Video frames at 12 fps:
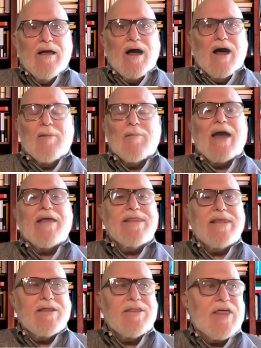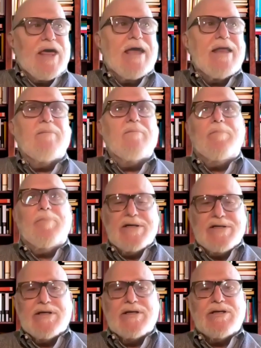I think that
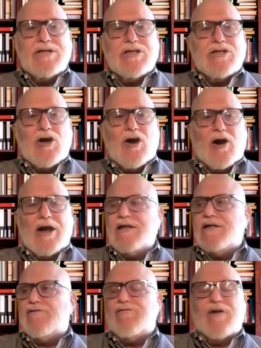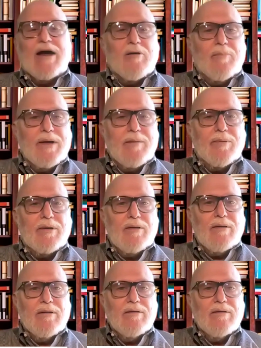business is starting to fire people,